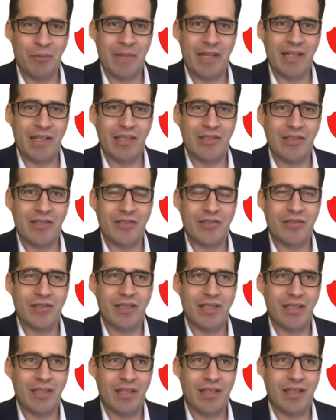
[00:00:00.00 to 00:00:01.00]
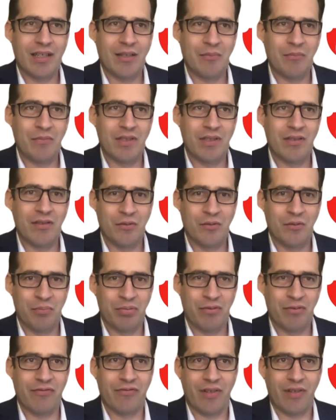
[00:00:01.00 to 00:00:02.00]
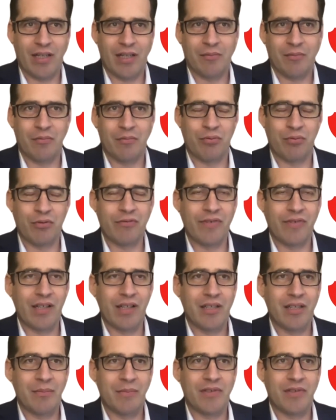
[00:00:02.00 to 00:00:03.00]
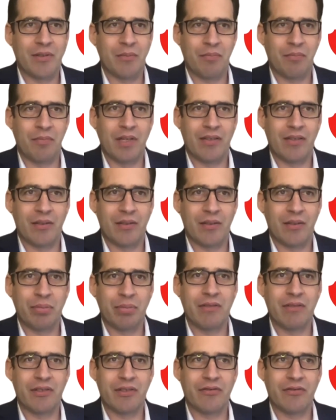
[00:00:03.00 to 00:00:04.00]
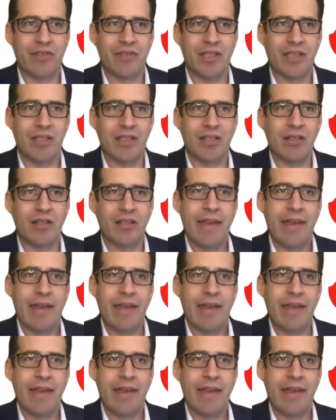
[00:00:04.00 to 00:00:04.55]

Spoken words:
history, you profile him as a pivotal figure.